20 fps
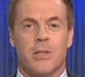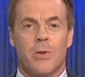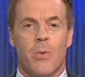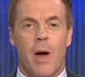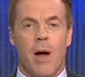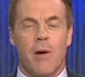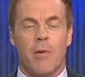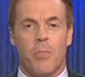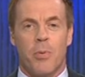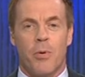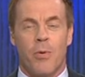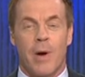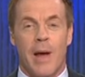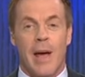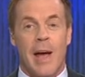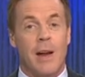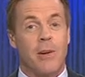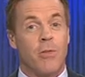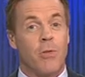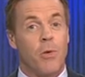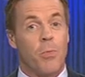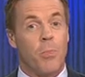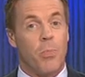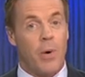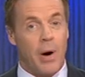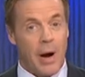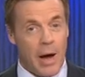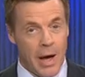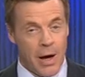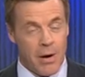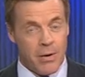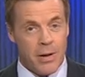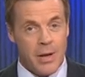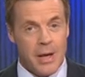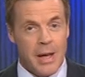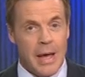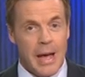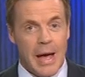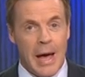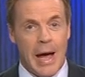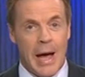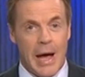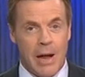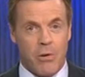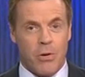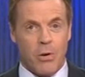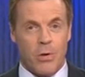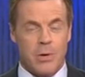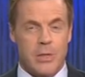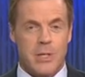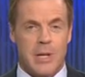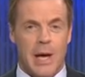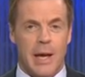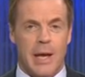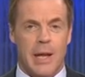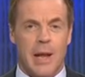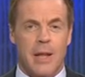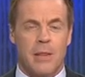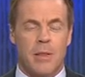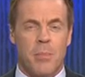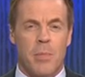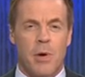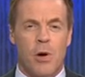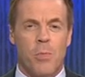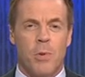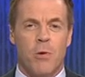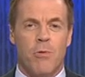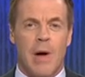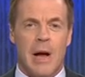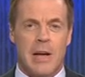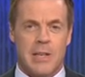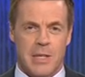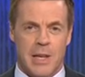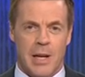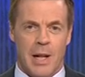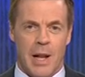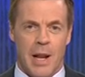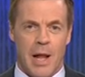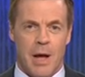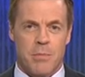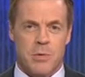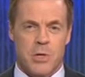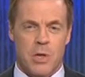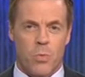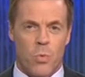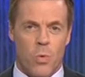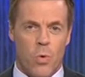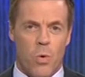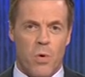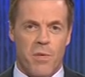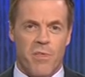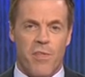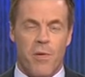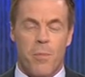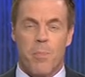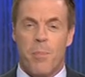to our reporter Andrew Brown. Andrew has taken out the Melbourne Racing Club's award for